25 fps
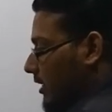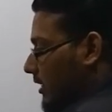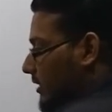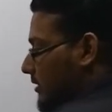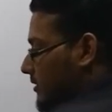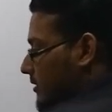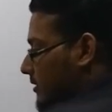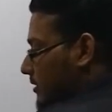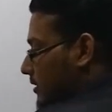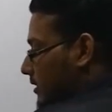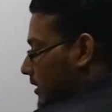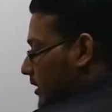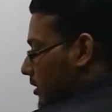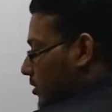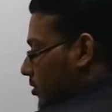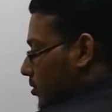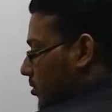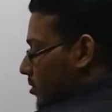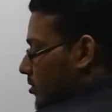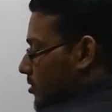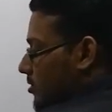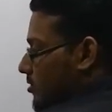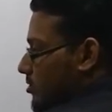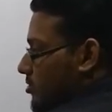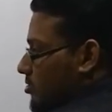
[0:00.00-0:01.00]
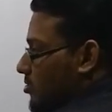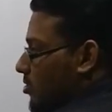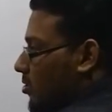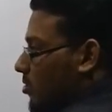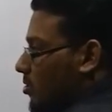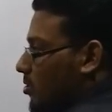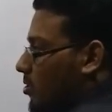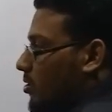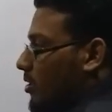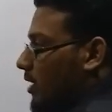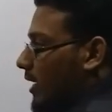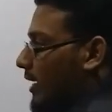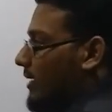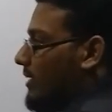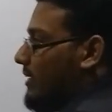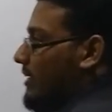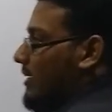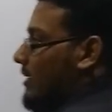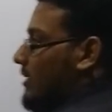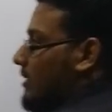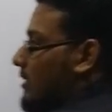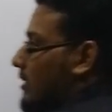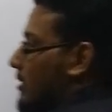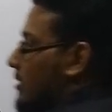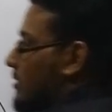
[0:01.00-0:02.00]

is 0. So I can